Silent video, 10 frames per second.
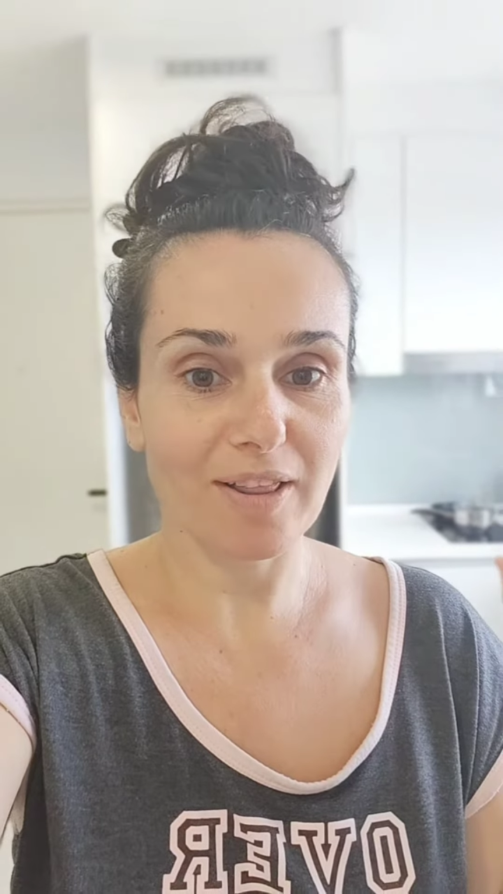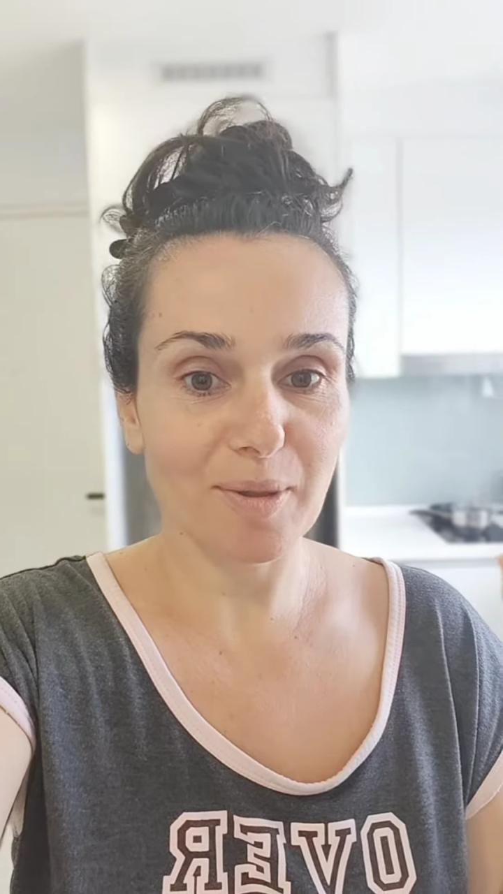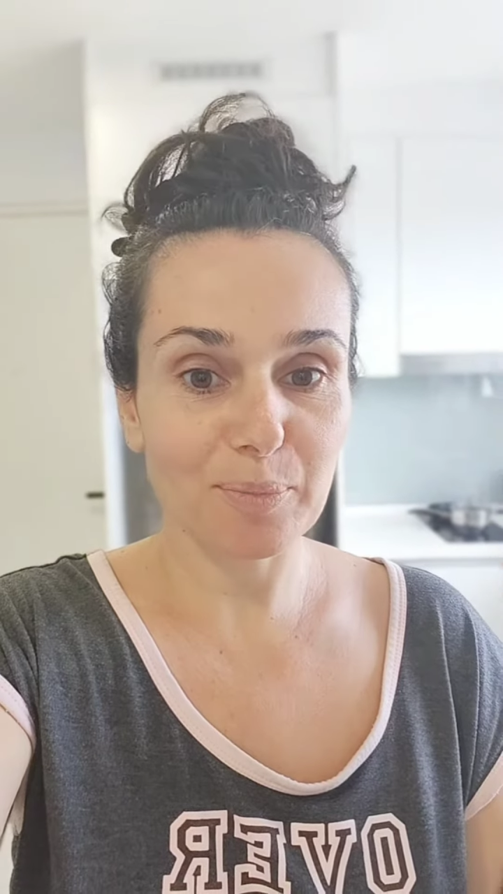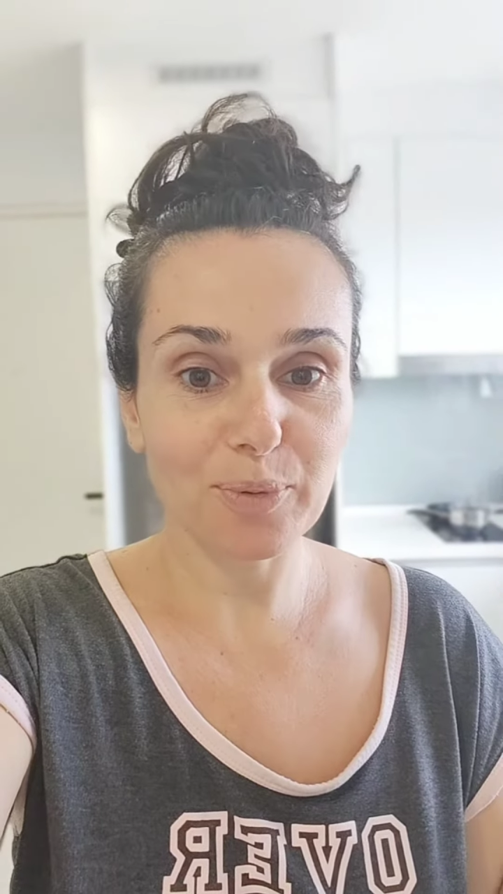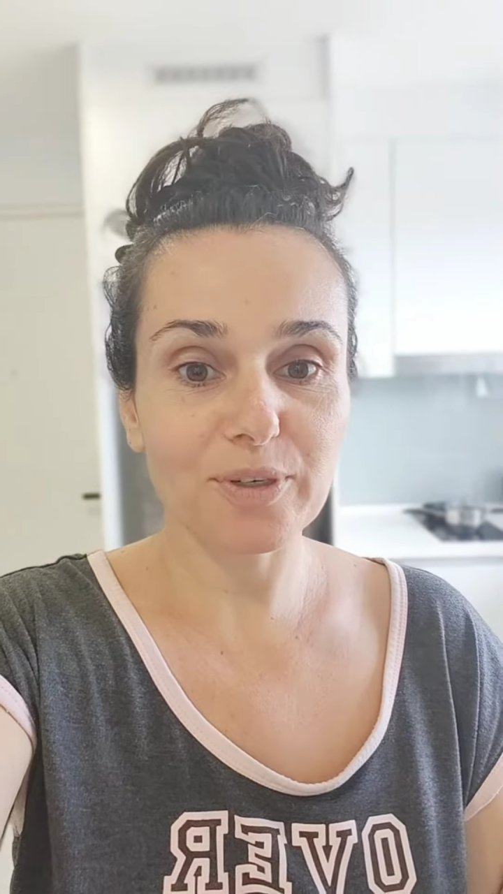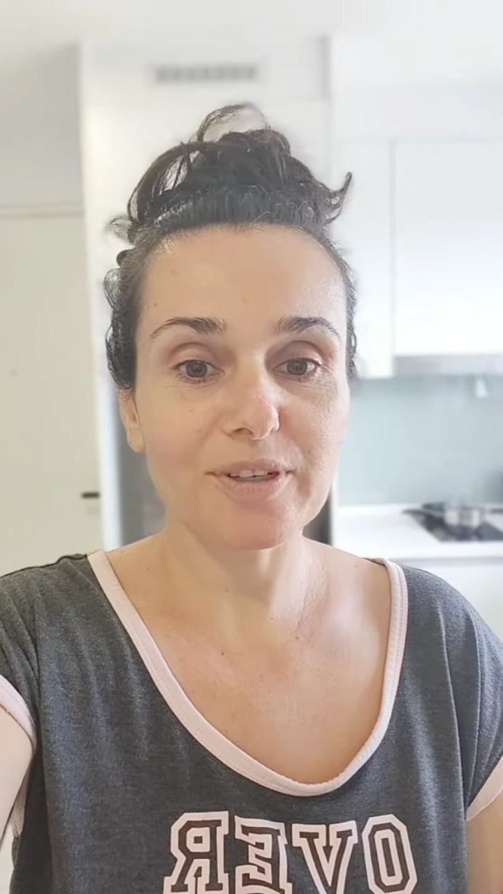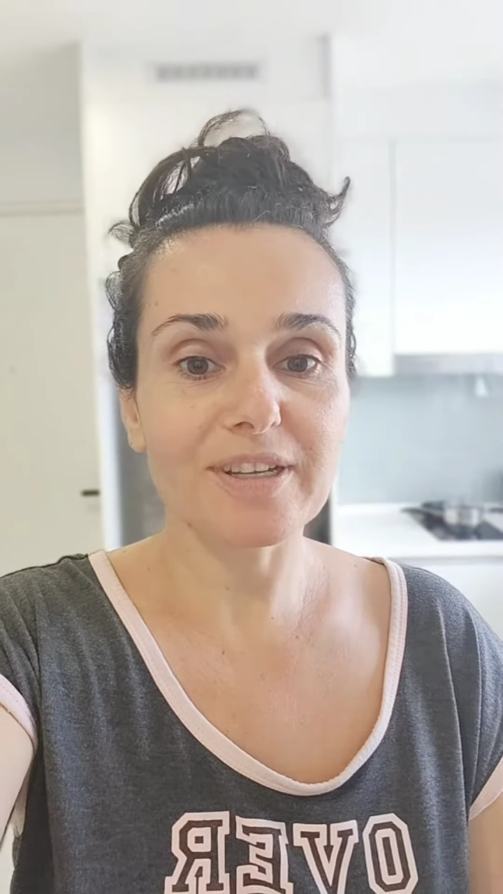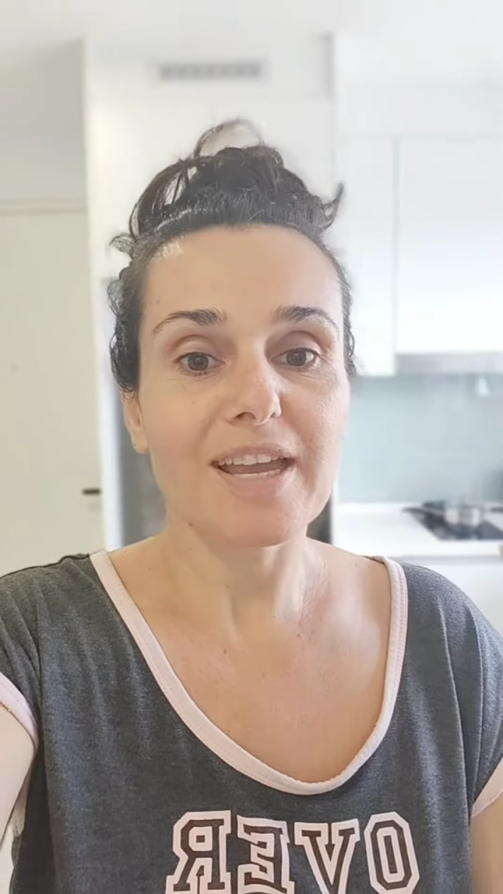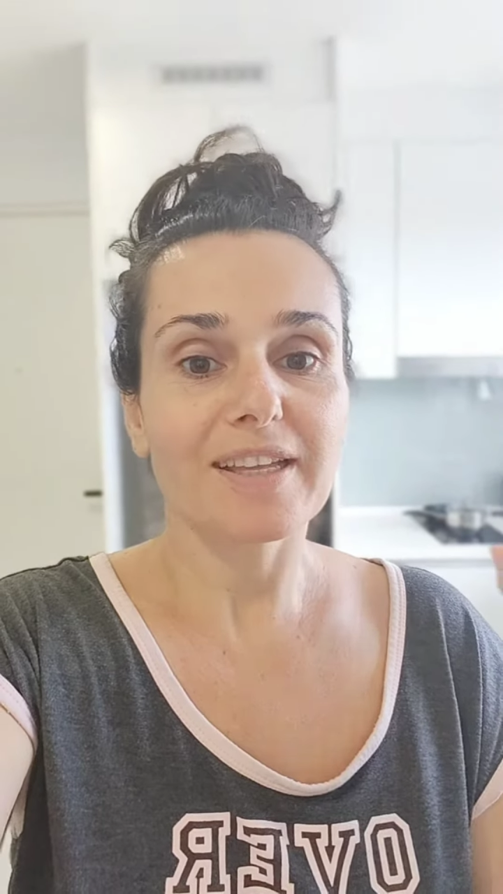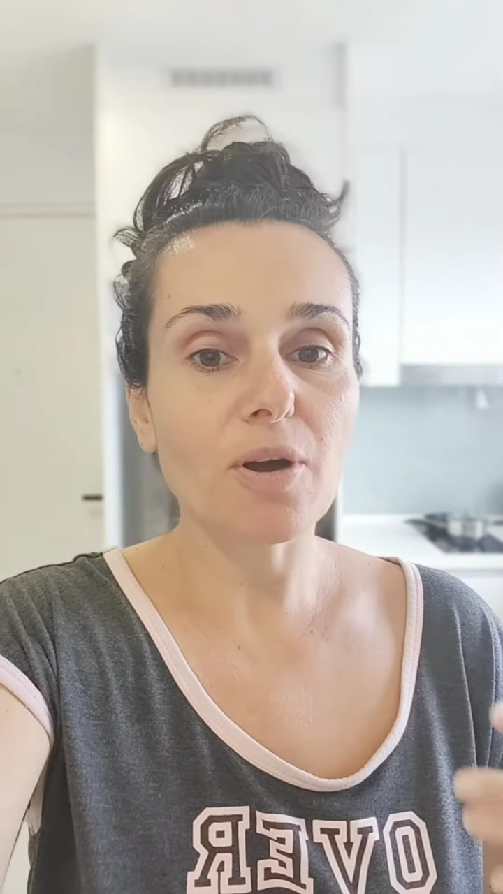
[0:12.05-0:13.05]
Lumpur
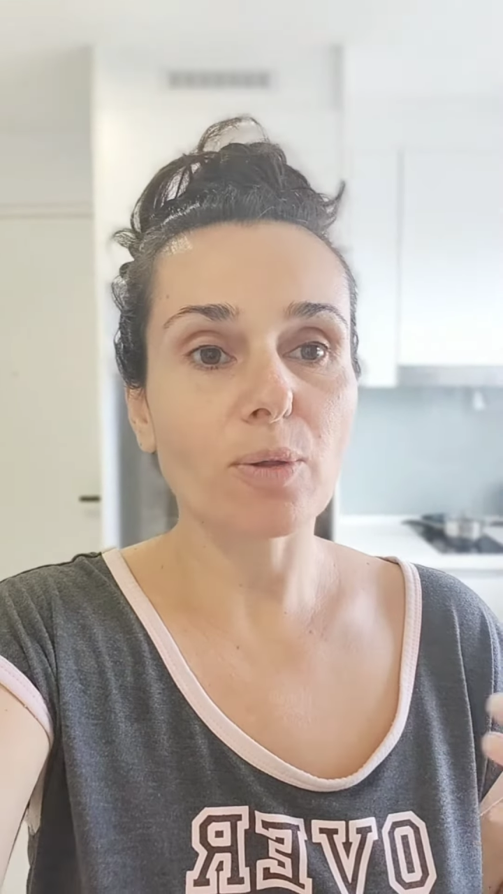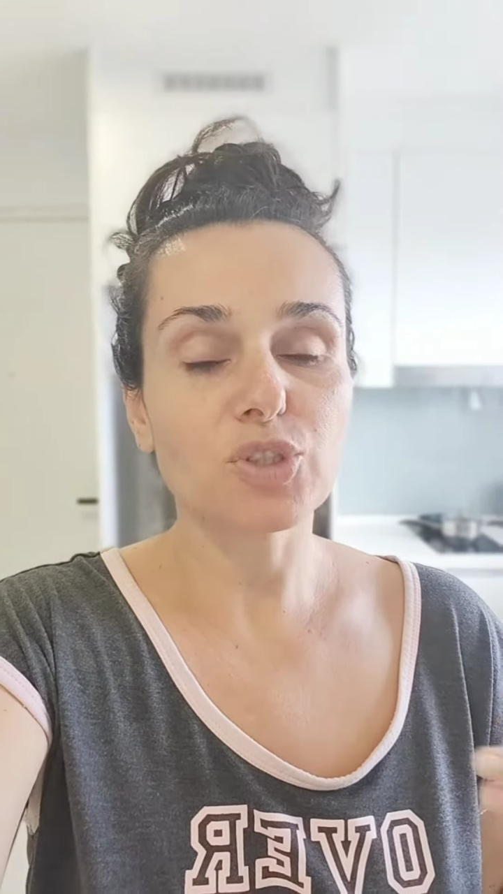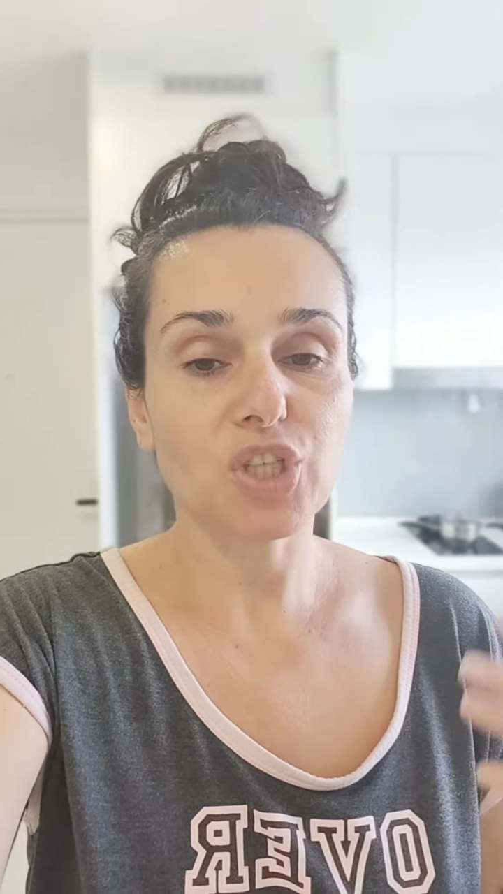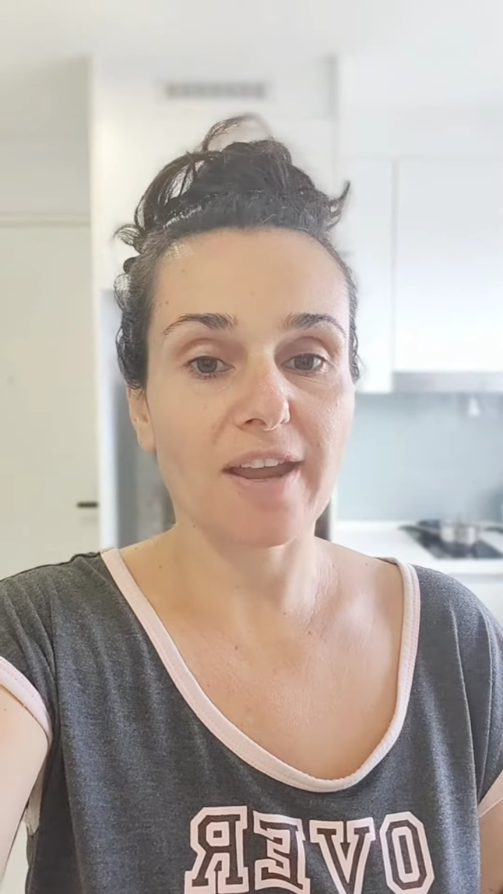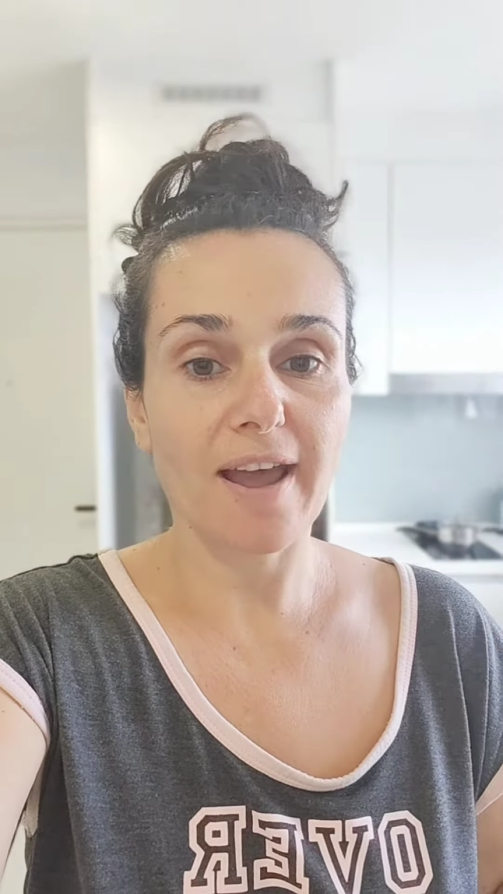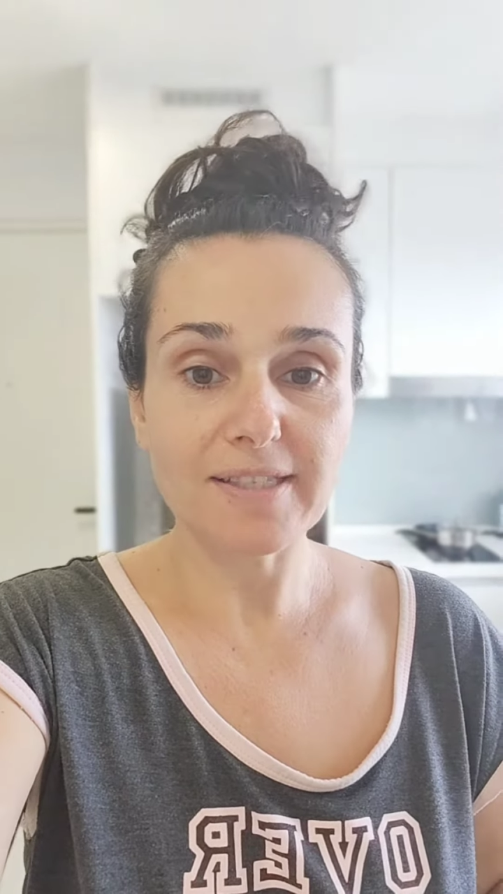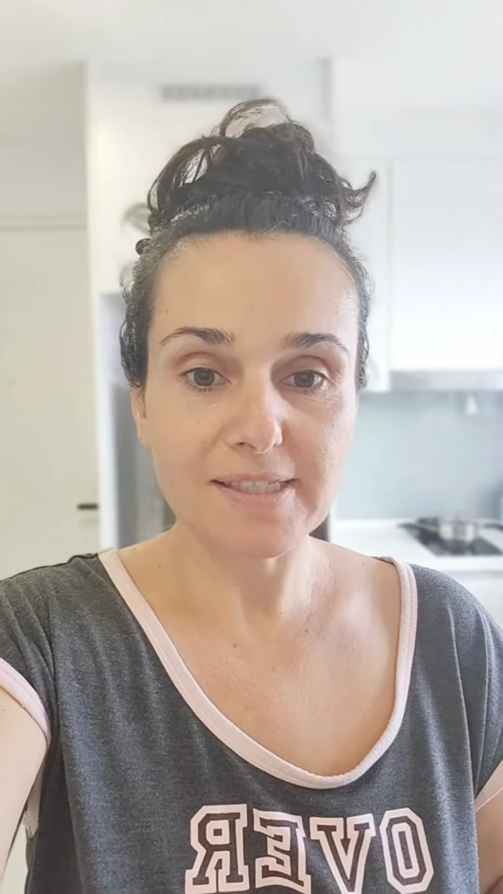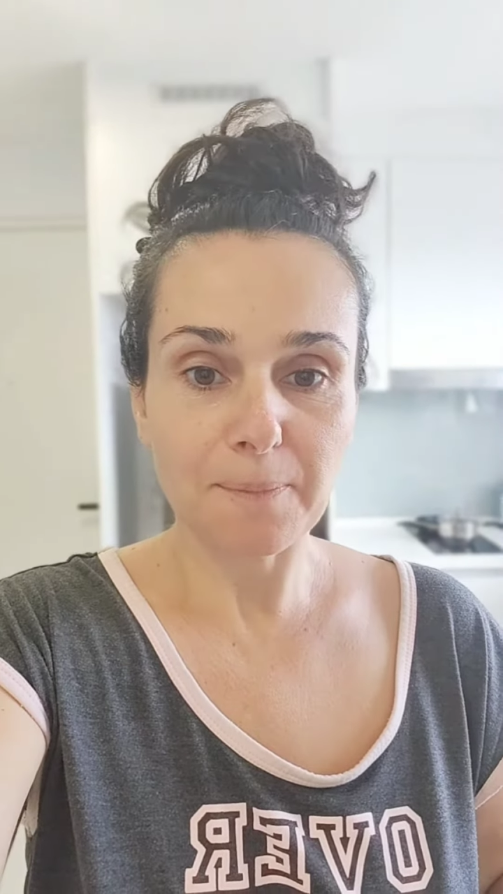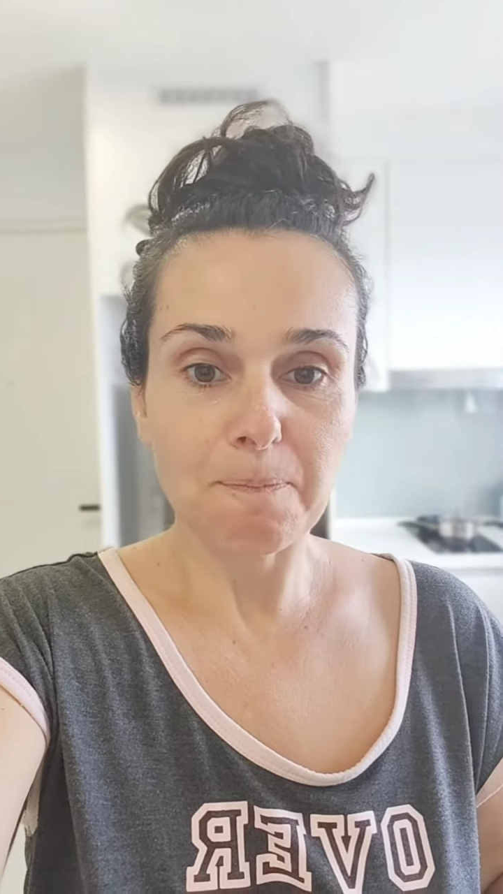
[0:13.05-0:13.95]
called Cheras.